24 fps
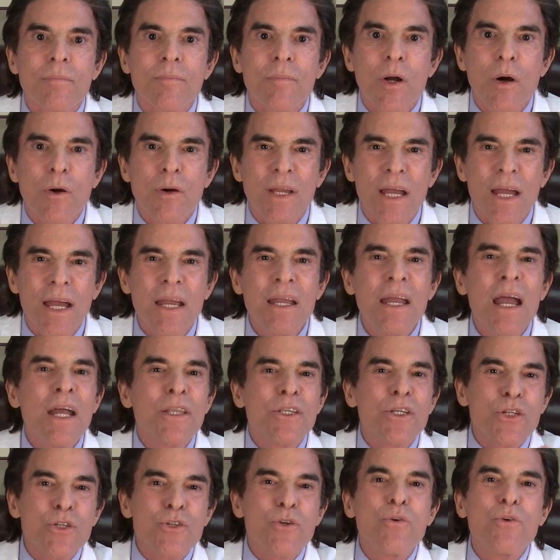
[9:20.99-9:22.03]
Okay?
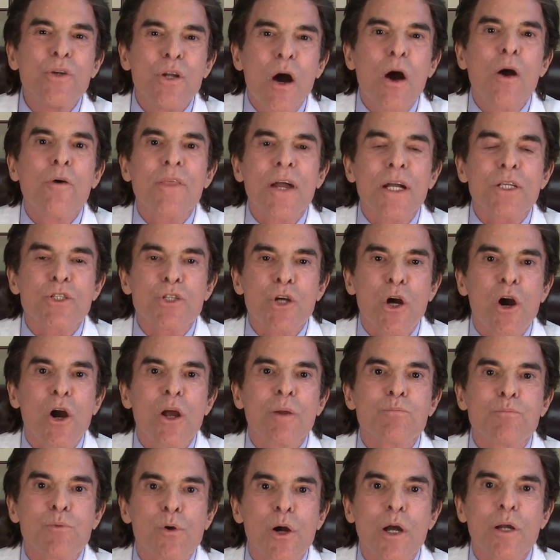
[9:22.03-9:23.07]
Did you know that
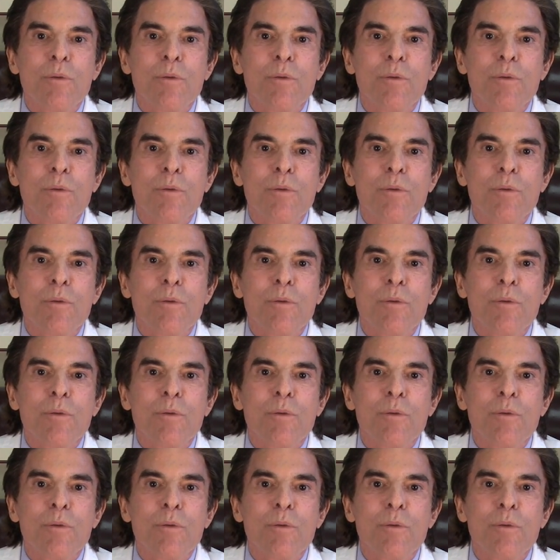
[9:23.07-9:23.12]
charred